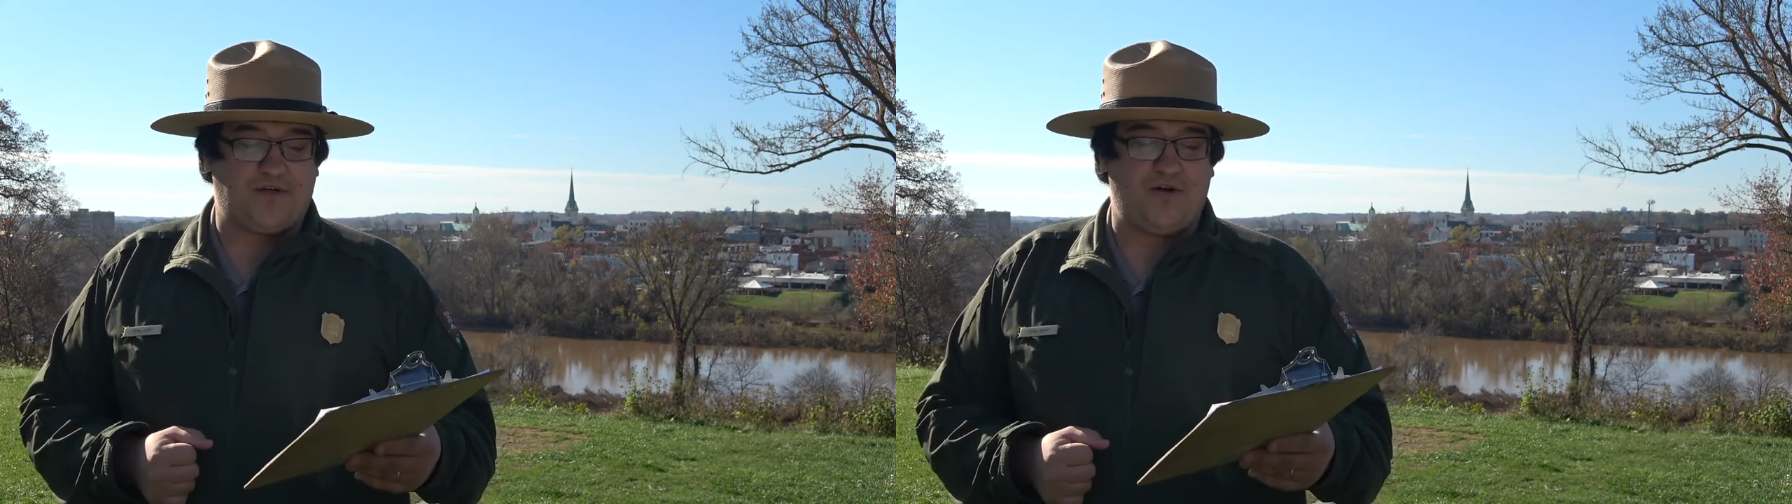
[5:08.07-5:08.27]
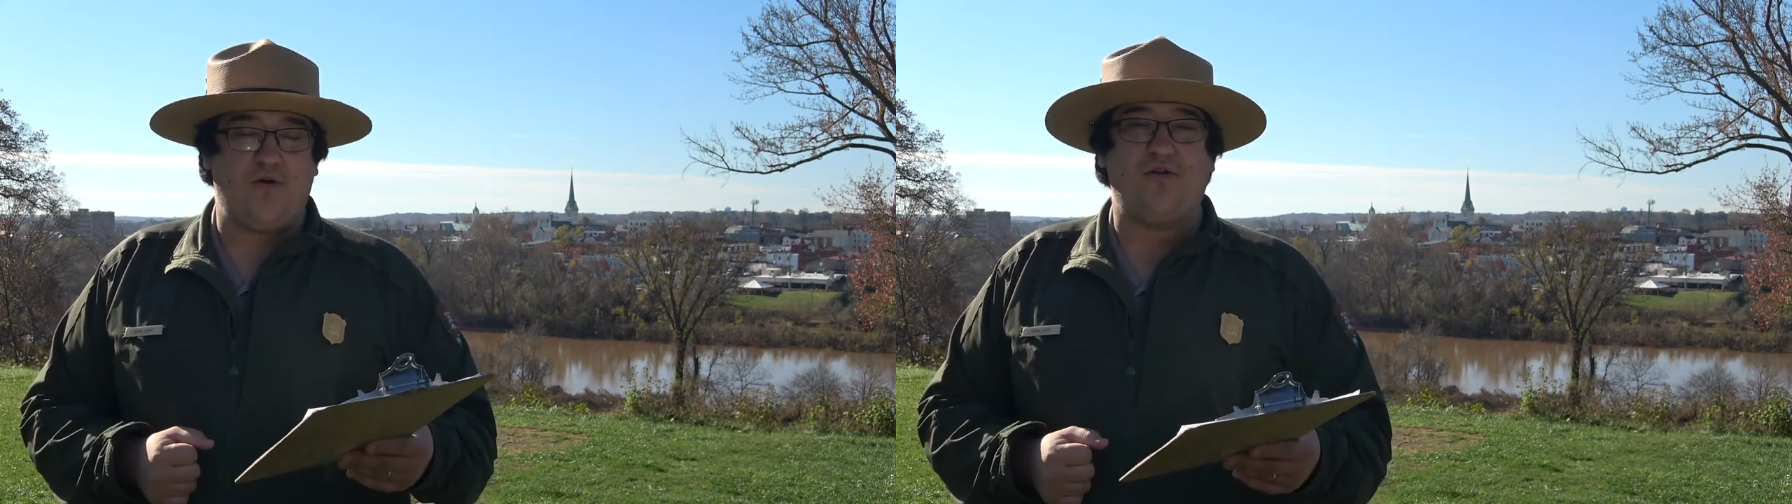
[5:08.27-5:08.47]

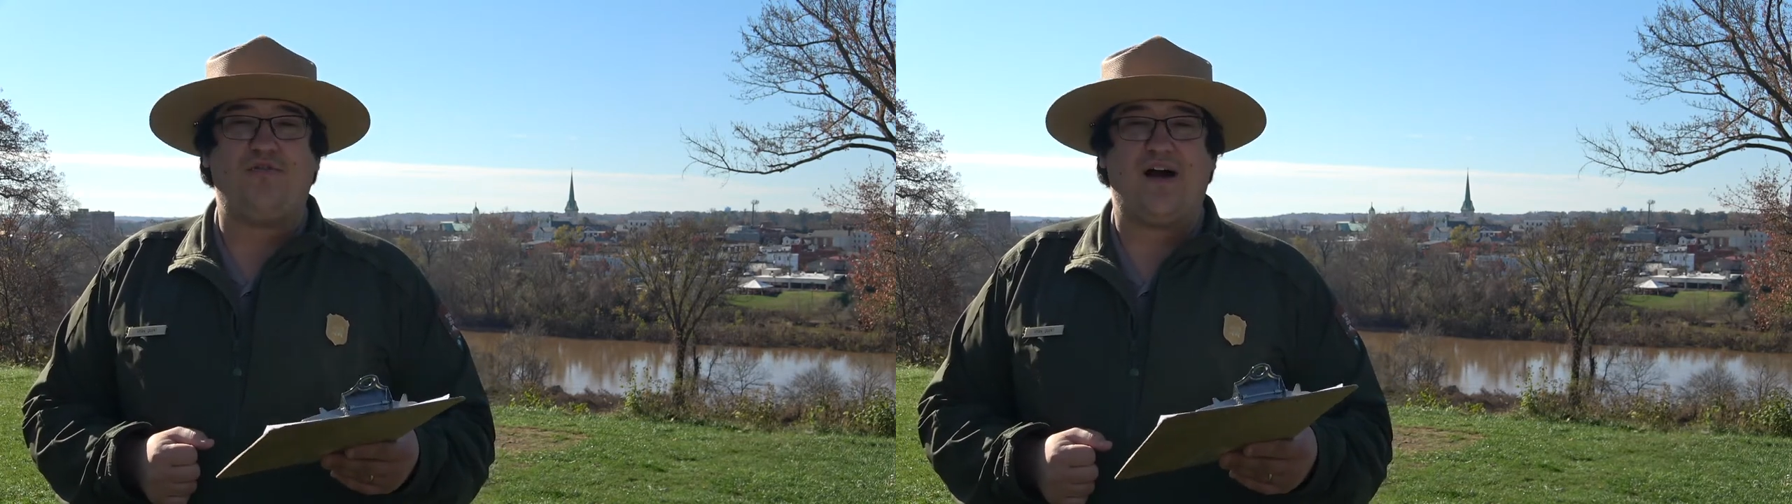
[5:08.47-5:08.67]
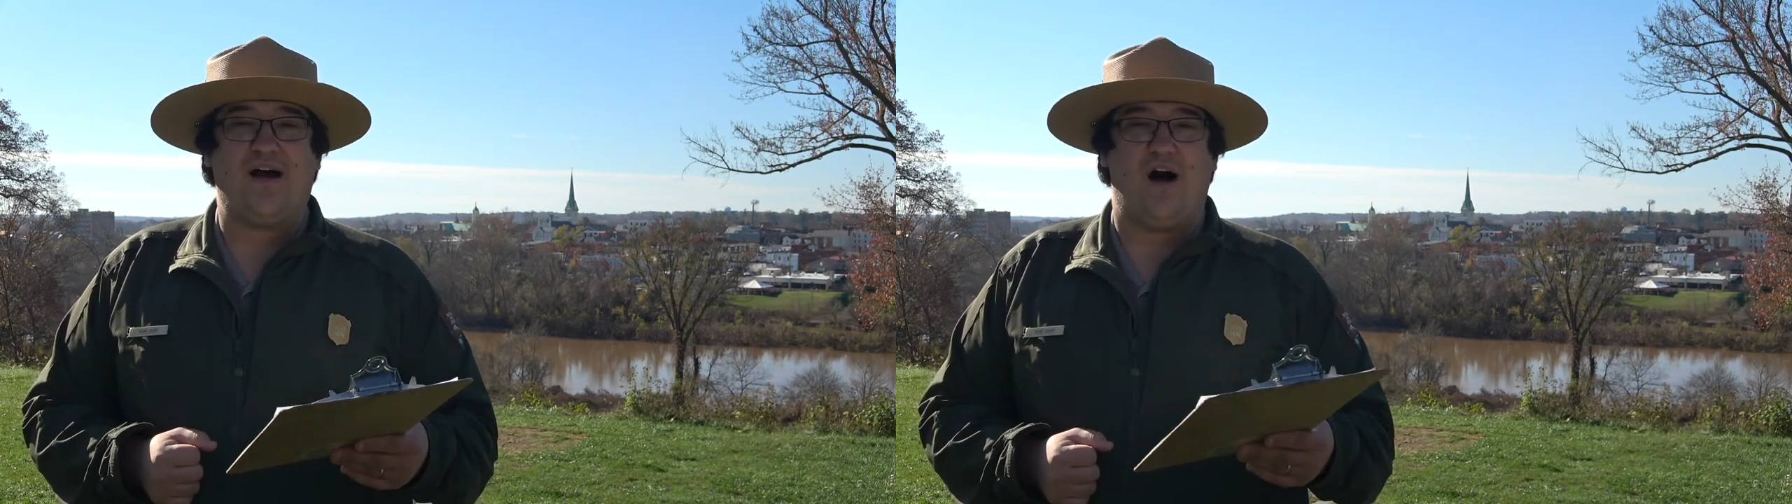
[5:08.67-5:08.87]
to
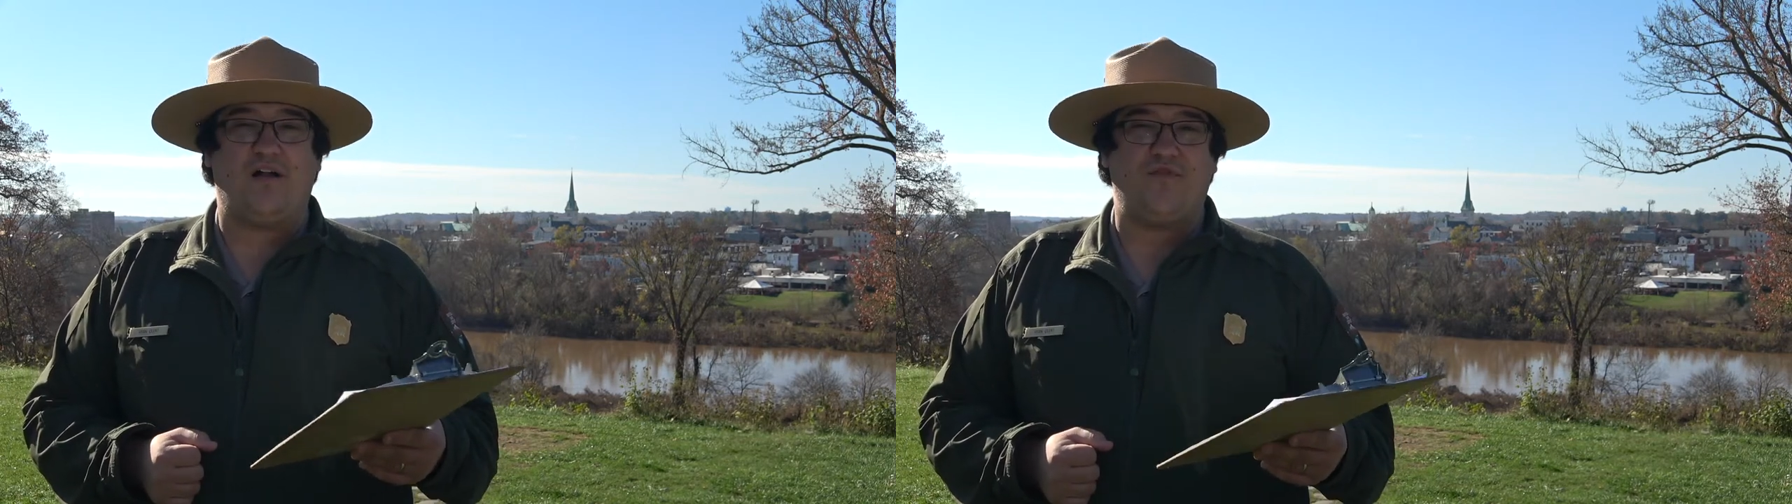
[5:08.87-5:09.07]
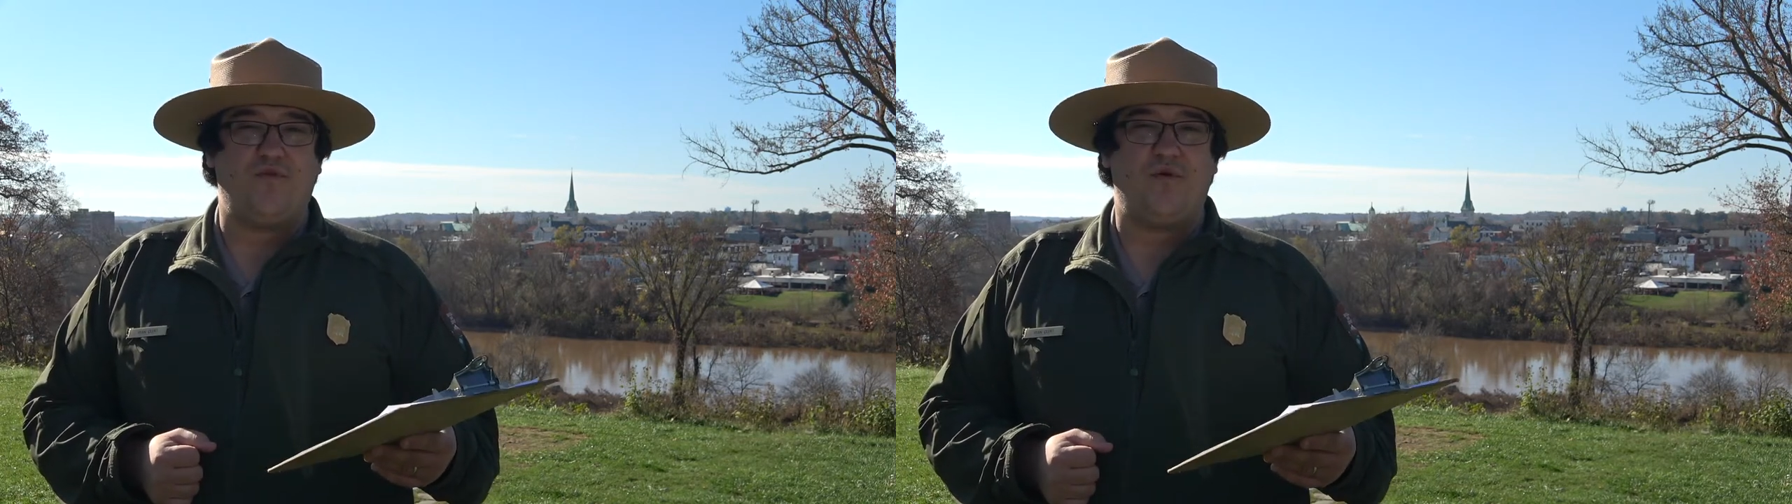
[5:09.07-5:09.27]
notify
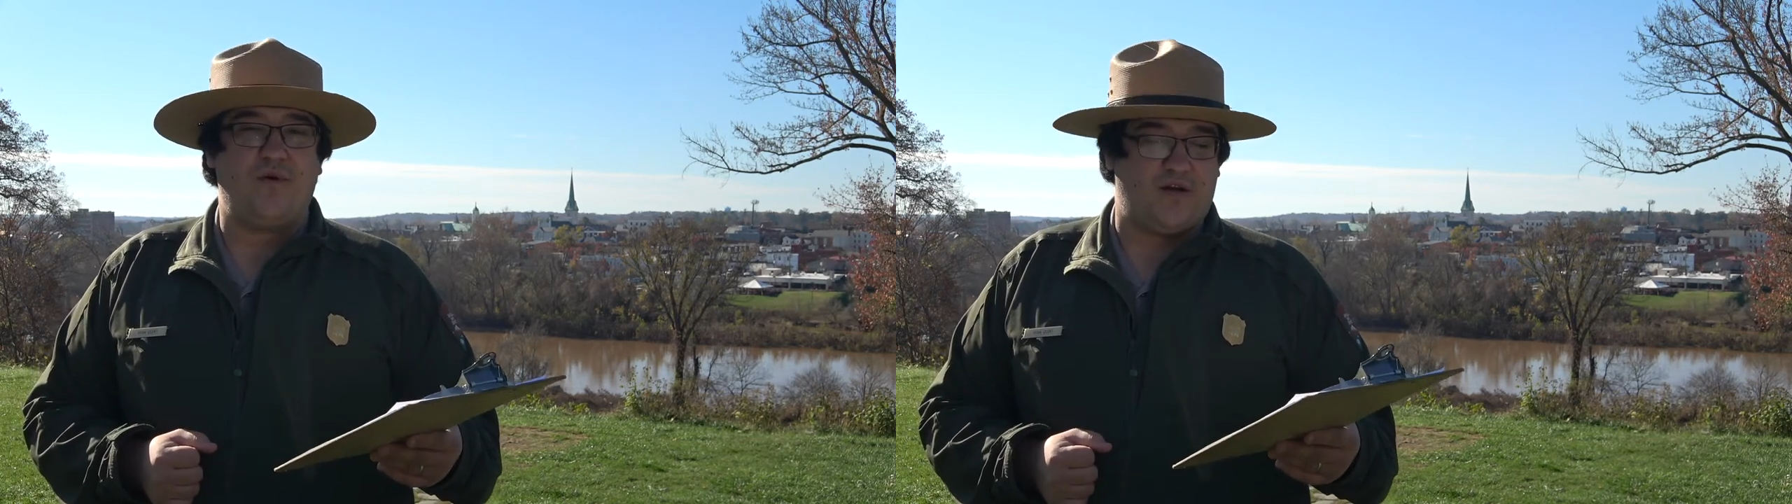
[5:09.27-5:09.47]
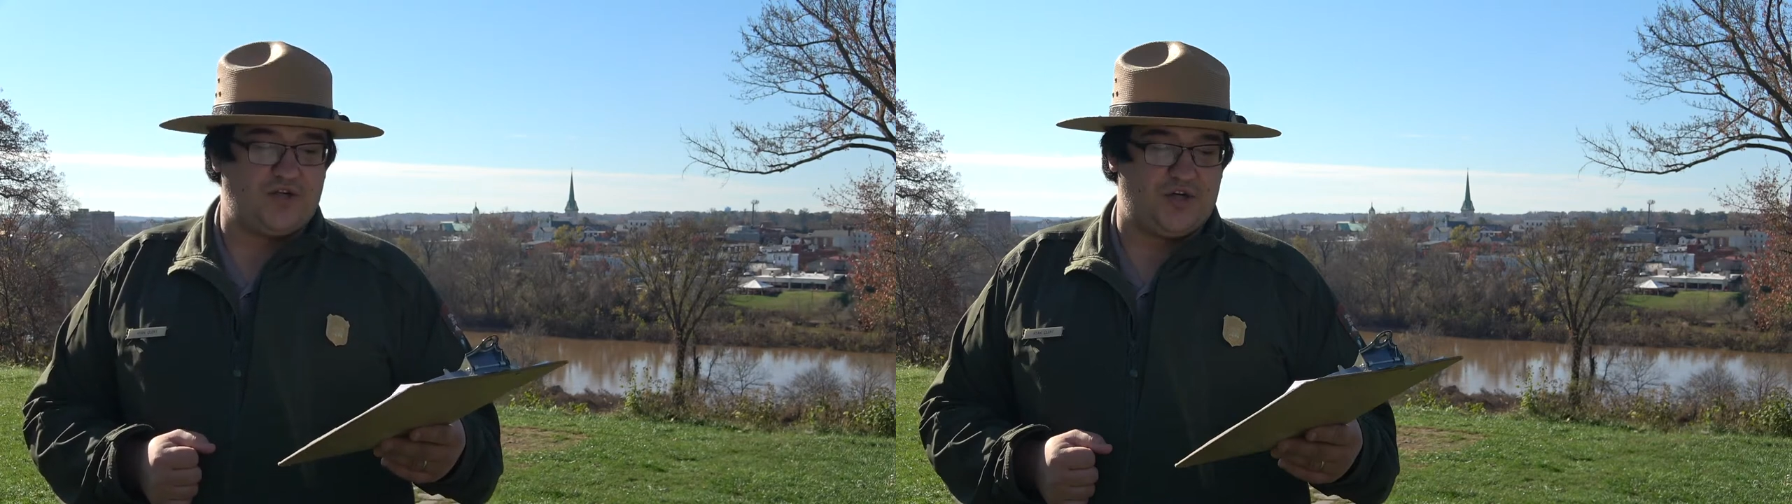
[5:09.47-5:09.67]
all of the
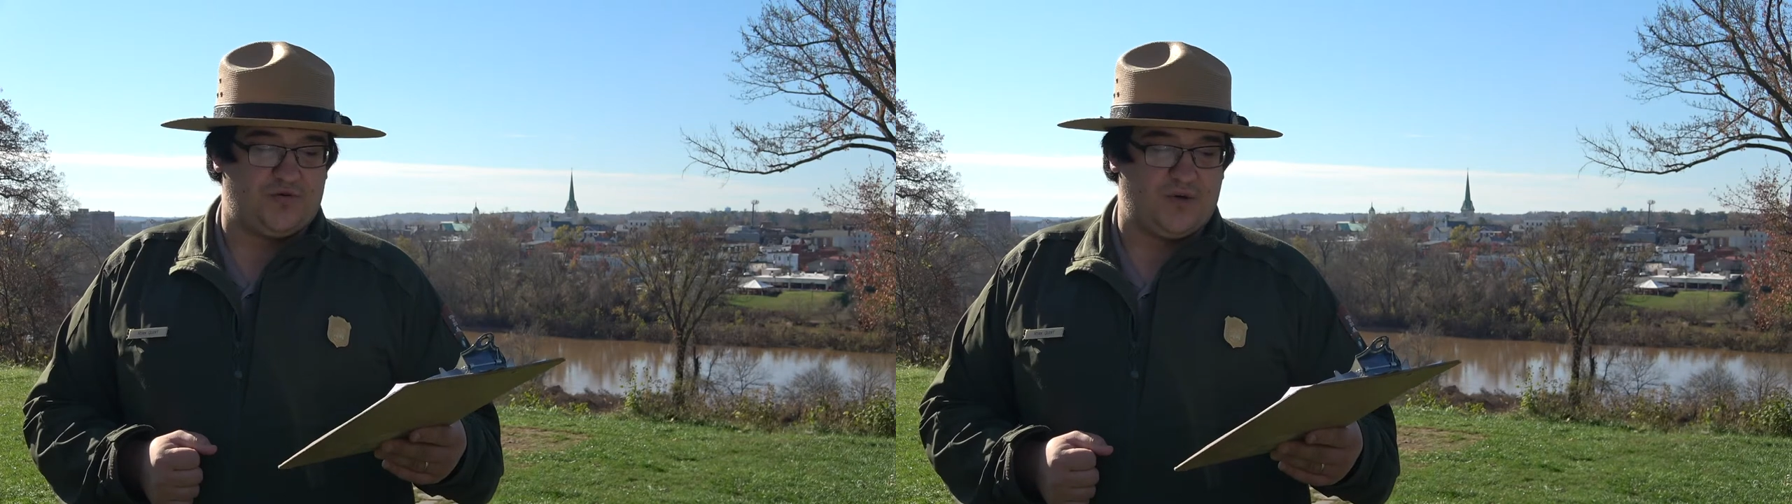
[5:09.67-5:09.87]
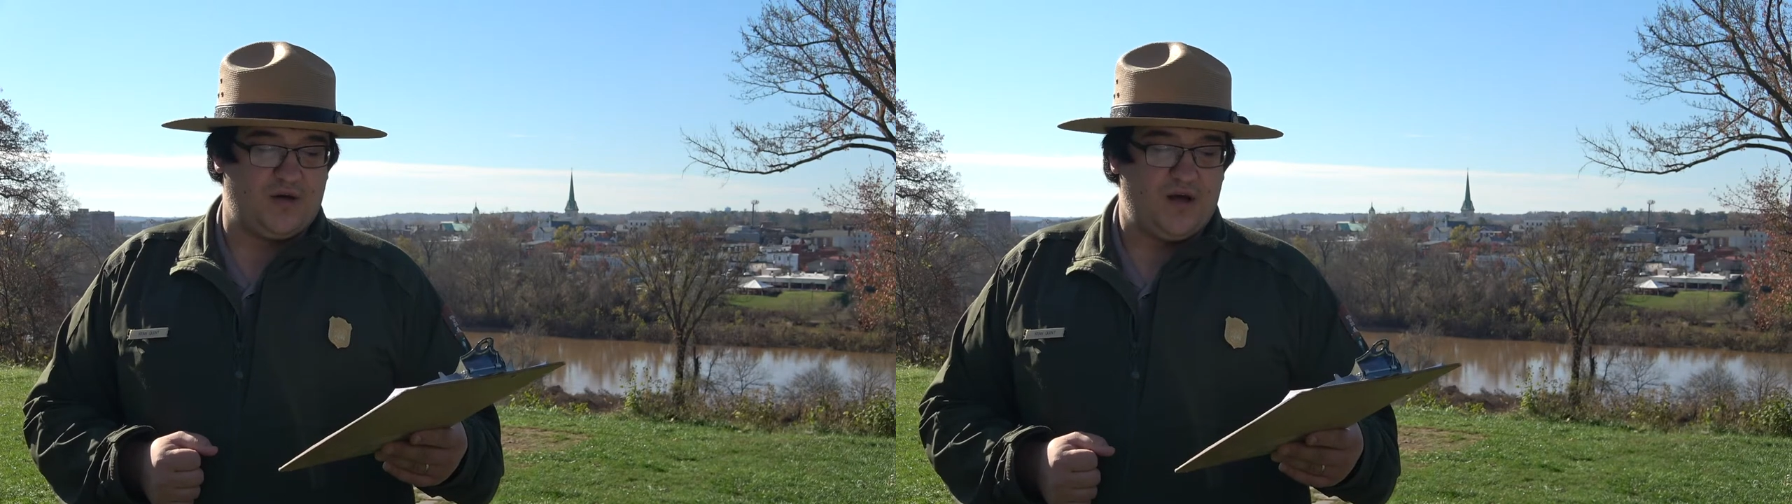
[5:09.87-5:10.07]
women and
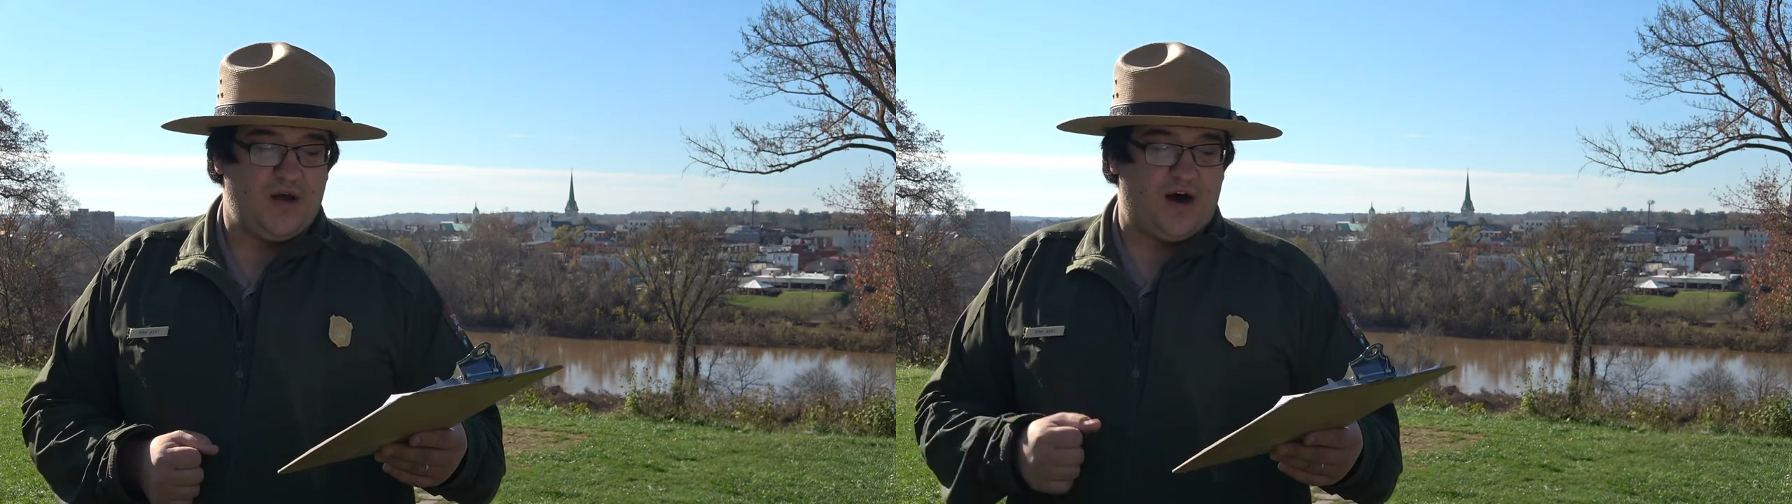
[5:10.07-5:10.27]
children